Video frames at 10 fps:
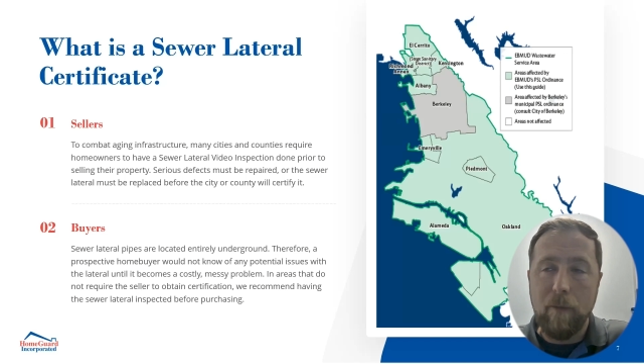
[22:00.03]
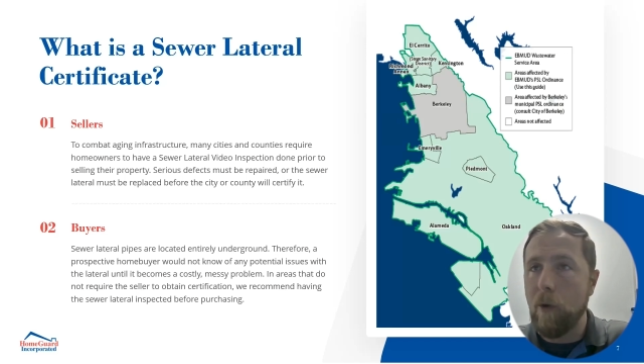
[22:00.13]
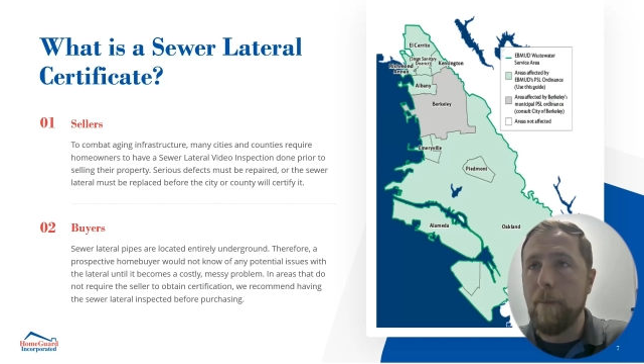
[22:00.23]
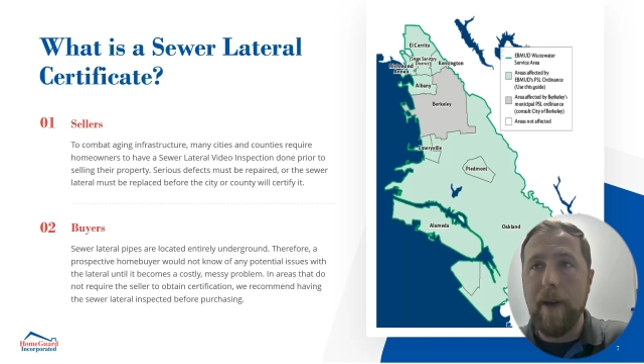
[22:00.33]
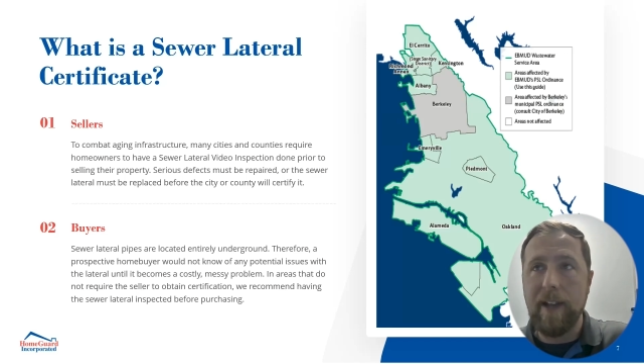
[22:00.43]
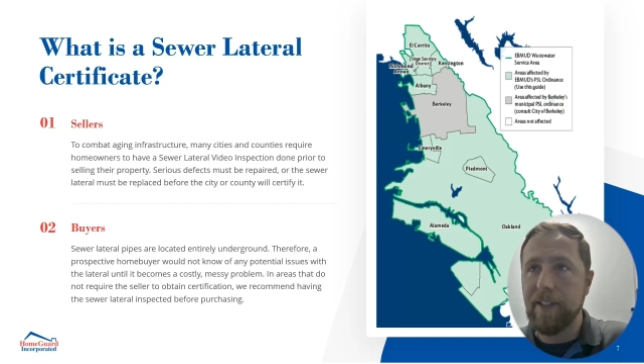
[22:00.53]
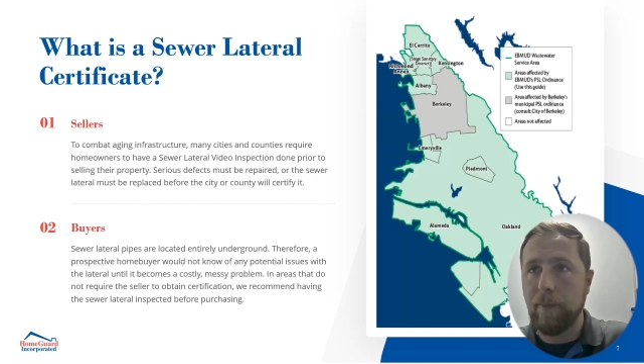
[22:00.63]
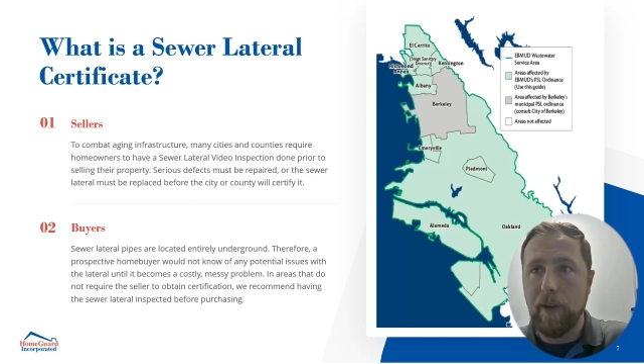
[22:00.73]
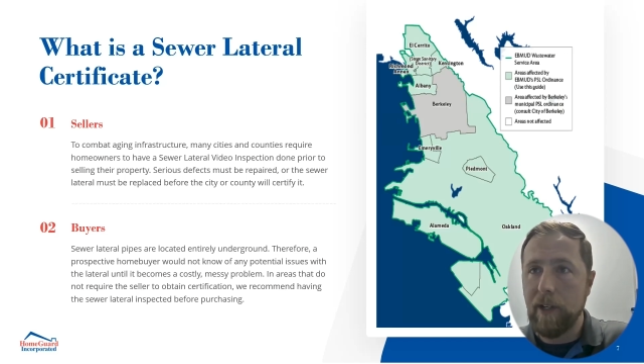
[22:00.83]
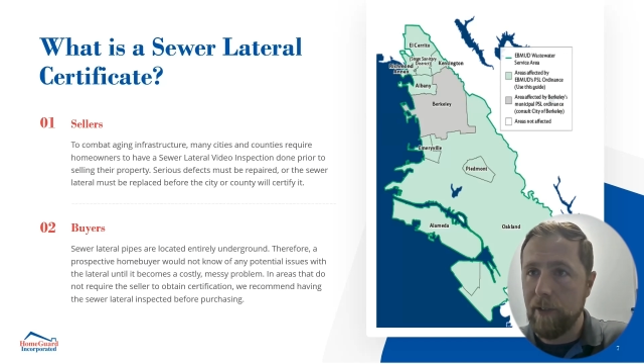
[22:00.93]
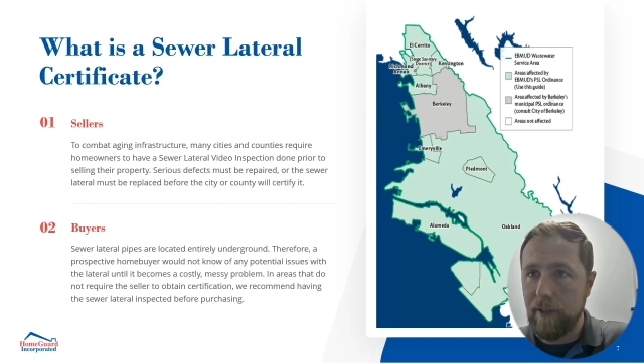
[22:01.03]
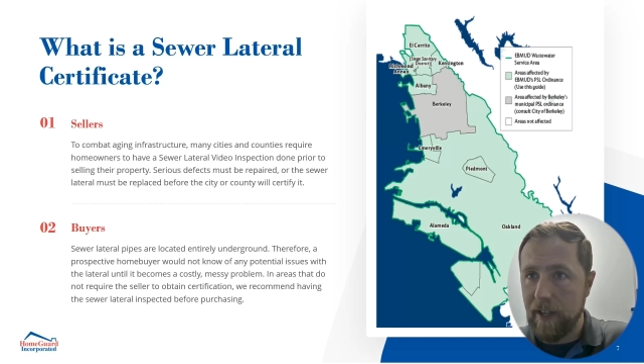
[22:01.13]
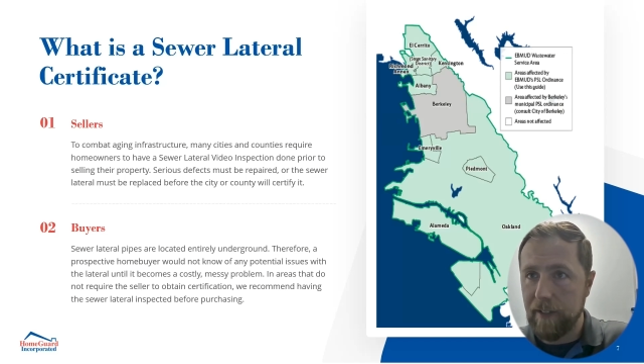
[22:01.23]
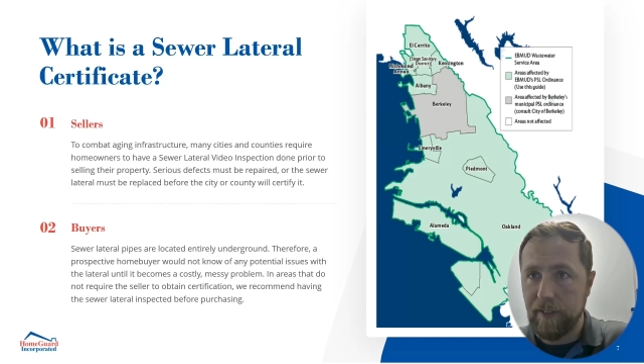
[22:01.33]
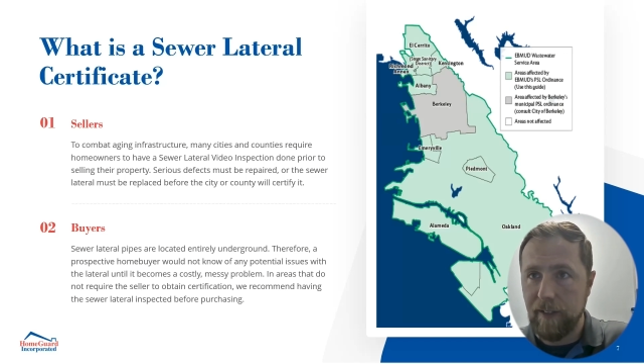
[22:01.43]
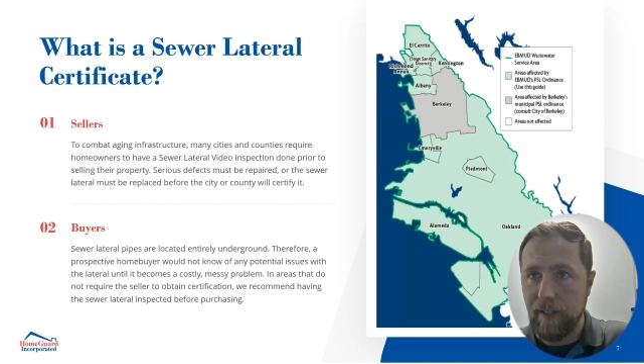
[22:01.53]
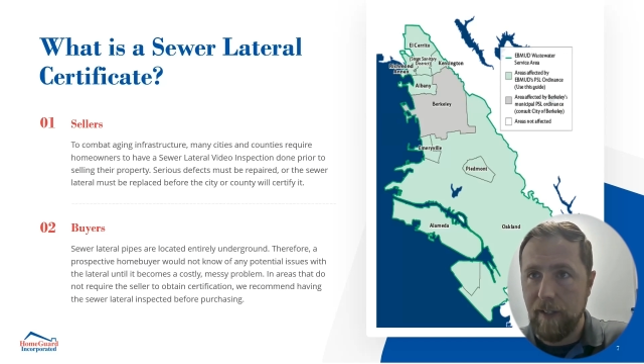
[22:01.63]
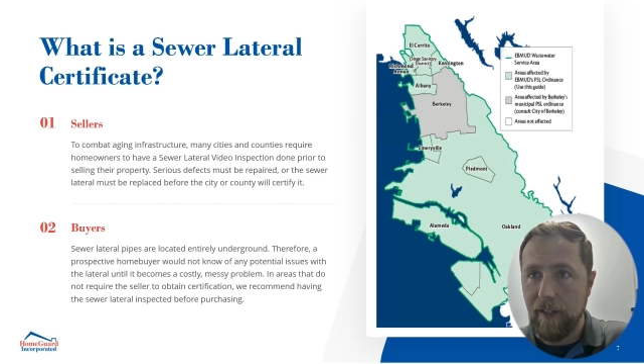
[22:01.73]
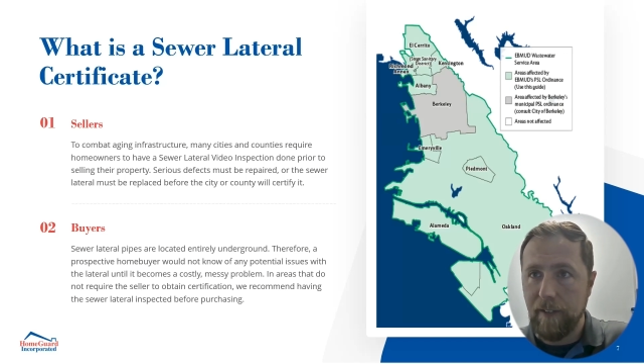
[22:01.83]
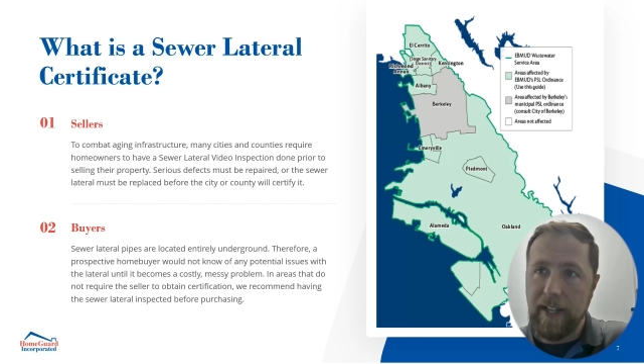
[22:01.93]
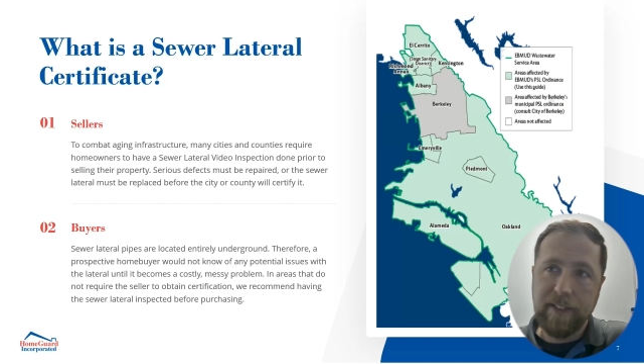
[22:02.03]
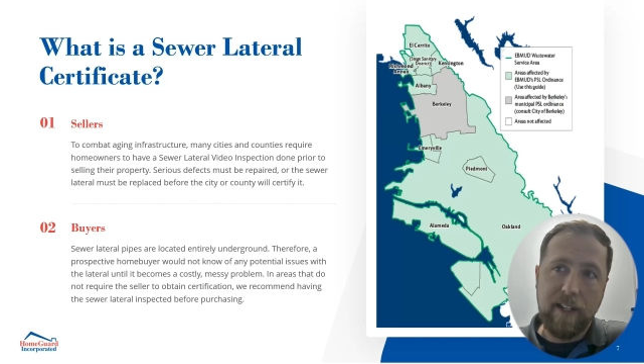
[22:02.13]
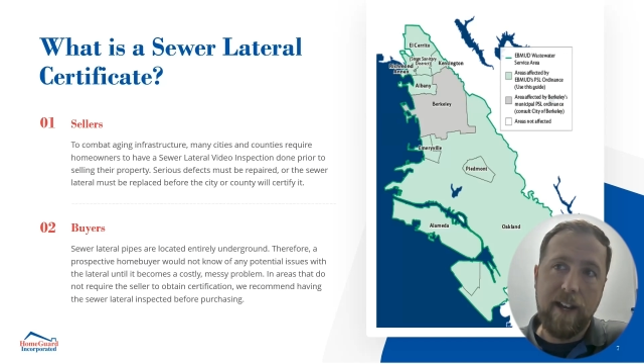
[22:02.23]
it won't pass a pressure test. That's